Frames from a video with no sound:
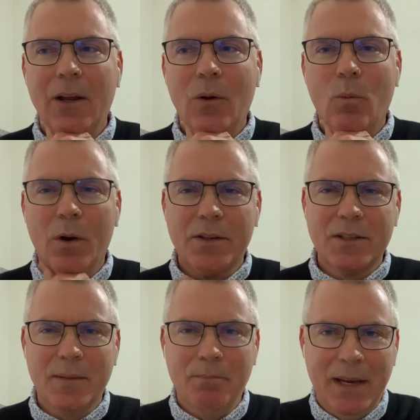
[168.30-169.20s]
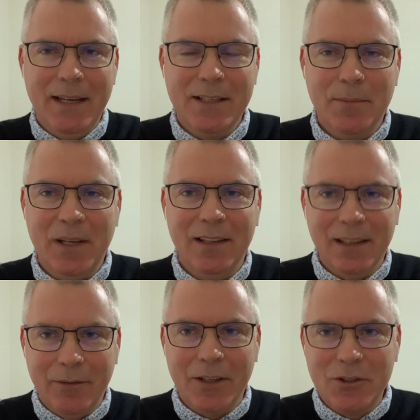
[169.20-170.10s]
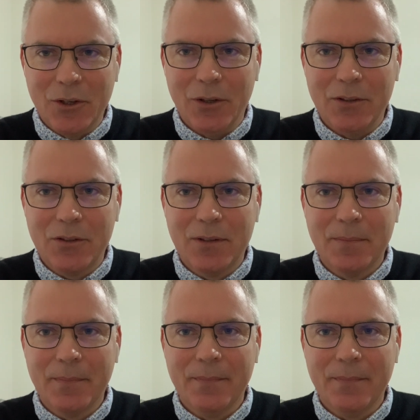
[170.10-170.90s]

what does it mean to be the living church?